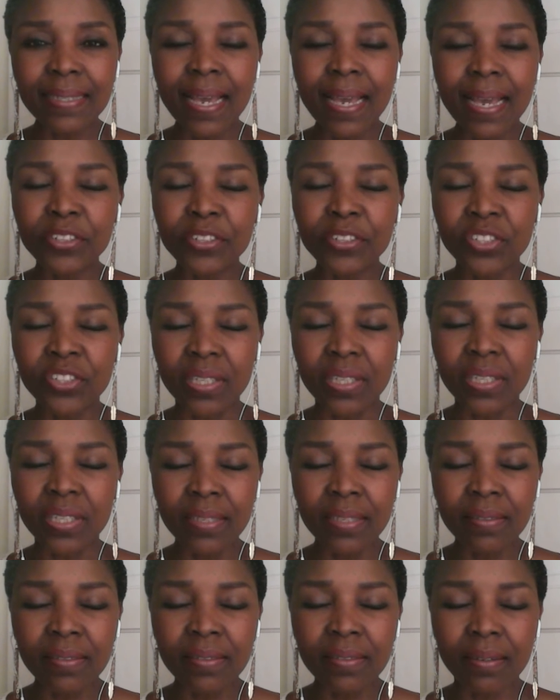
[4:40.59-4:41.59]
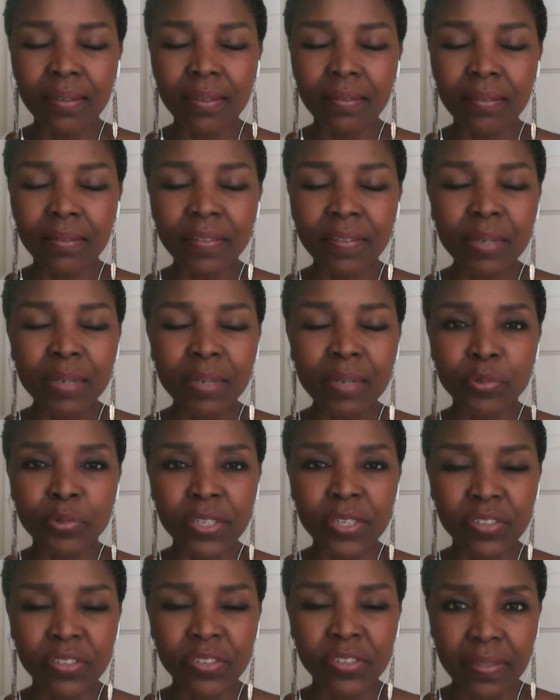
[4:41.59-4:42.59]
energy, it's a
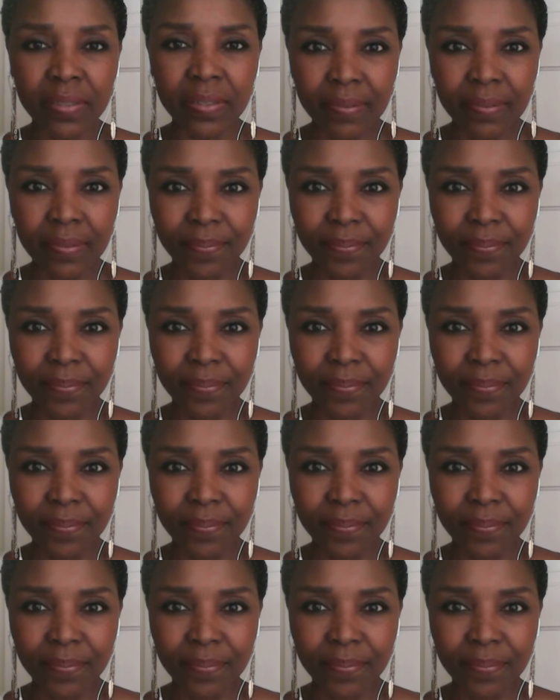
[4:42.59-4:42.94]
vibration.